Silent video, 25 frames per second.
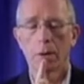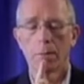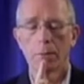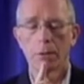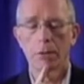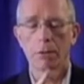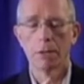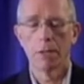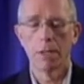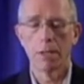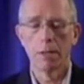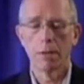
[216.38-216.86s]

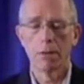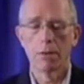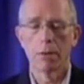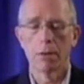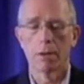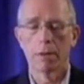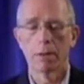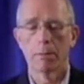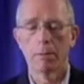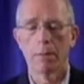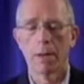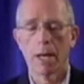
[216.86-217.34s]
upper teeth
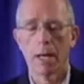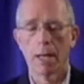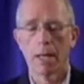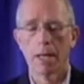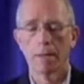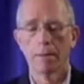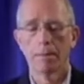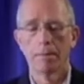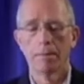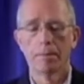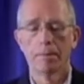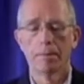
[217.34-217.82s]
on the
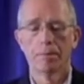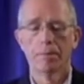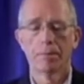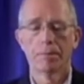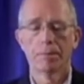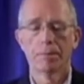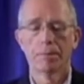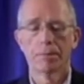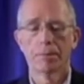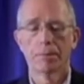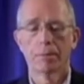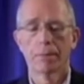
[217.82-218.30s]
palate,
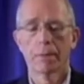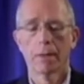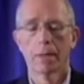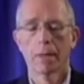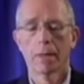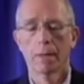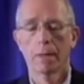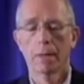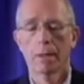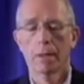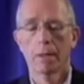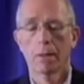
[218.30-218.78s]

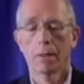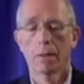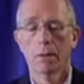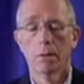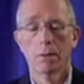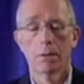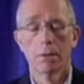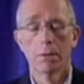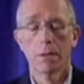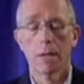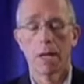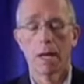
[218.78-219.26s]

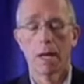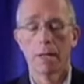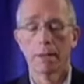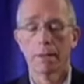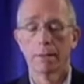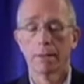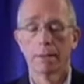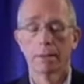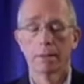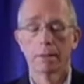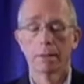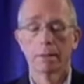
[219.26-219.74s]
or not.